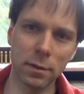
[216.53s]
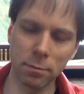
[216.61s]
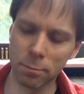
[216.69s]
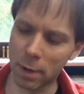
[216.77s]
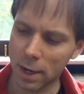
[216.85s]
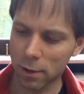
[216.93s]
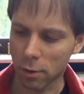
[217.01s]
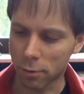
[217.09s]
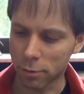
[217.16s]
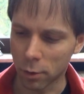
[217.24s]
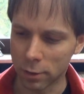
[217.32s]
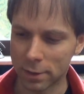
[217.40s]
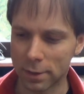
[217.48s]

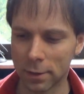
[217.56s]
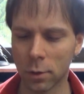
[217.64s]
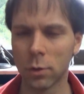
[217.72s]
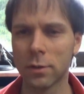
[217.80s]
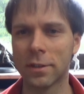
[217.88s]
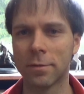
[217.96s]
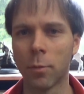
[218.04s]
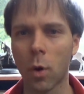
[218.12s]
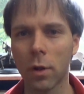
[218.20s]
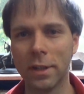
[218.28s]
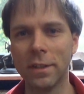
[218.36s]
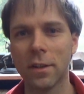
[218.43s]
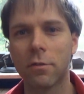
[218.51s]
microphones, those
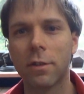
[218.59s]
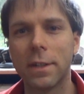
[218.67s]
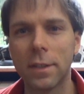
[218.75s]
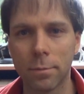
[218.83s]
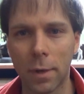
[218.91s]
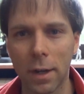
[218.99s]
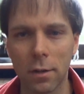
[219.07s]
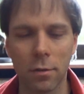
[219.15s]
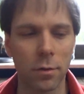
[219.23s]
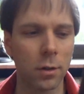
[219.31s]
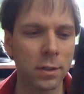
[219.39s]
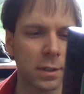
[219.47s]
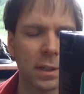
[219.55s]
small integrated
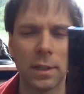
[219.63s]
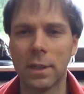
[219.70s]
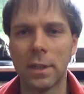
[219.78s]
microphones,